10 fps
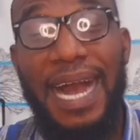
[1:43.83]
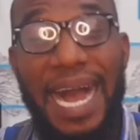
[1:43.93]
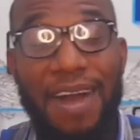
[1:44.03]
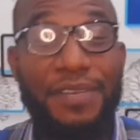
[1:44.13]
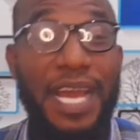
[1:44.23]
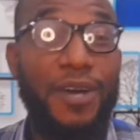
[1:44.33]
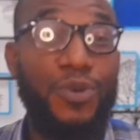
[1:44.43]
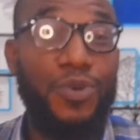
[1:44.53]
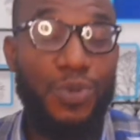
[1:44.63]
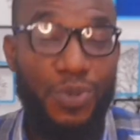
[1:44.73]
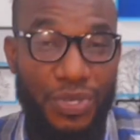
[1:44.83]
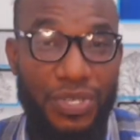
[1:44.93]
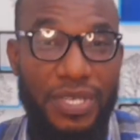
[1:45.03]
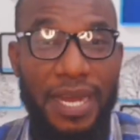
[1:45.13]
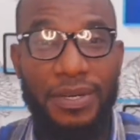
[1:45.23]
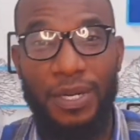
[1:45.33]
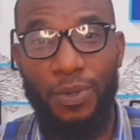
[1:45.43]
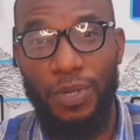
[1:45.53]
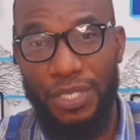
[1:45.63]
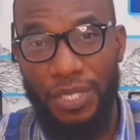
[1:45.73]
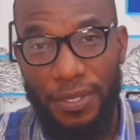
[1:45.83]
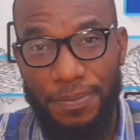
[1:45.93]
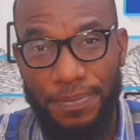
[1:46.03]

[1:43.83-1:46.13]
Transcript: have their rules and regulation.